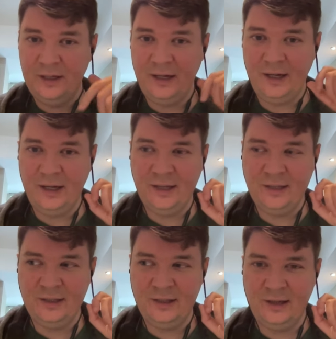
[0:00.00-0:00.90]

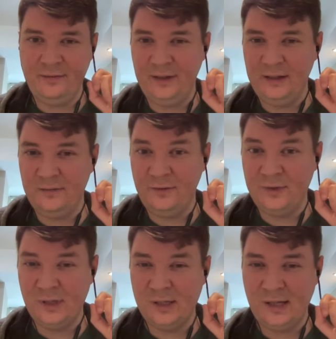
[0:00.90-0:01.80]
and I think with
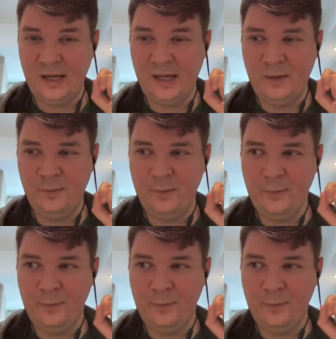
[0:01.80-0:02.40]
the same